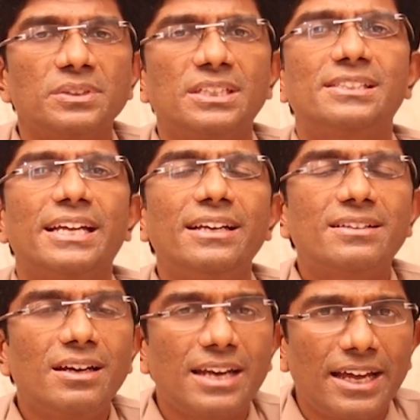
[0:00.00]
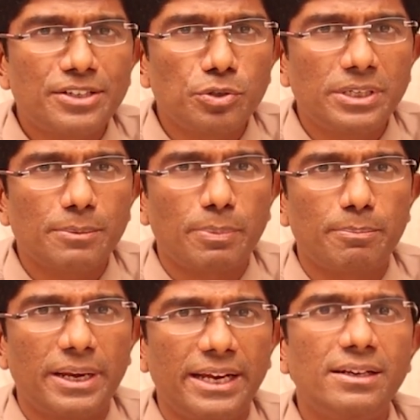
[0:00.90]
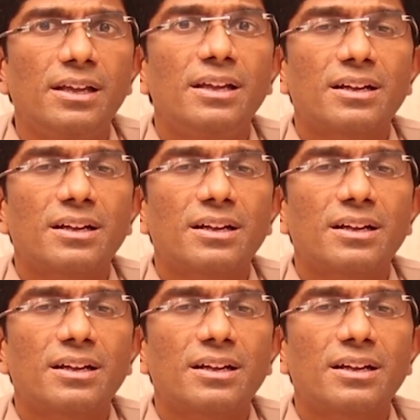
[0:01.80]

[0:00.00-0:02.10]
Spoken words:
This atrial natriuretic peptide